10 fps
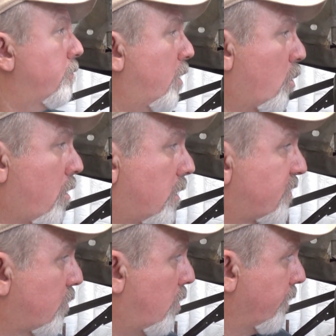but we're
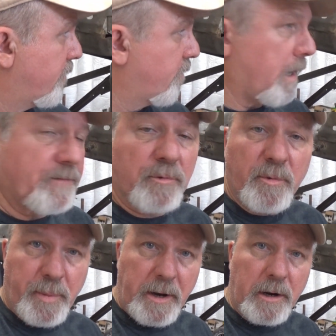also going to have to
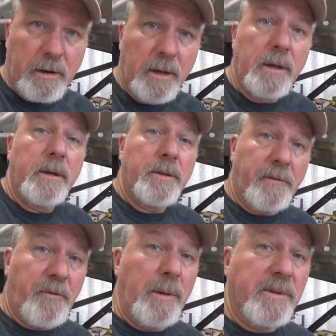repair the
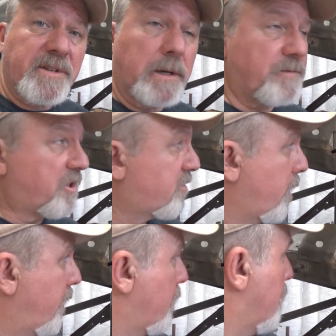frame itself. Just
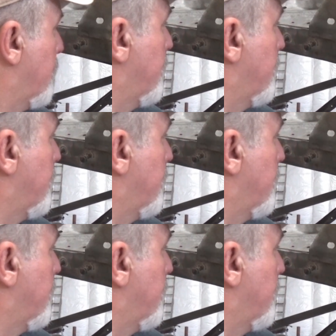right here.